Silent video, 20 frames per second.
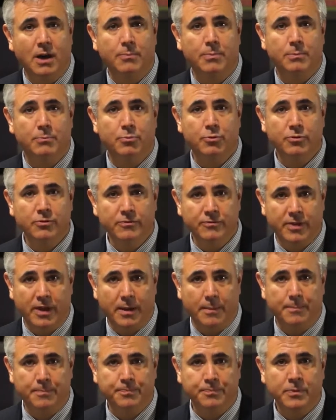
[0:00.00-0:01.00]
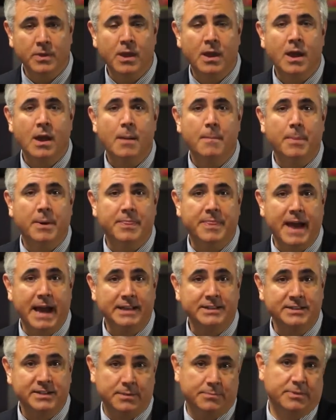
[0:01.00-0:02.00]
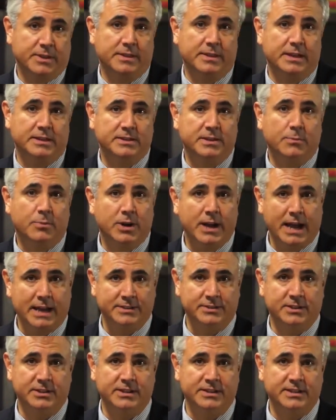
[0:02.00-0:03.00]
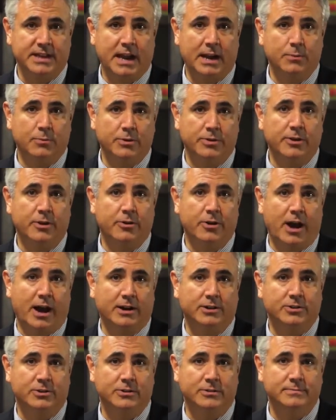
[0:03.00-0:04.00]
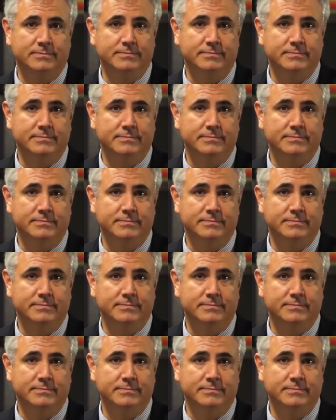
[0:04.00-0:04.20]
help improve them, but that's something that someone has to decide with their doctor.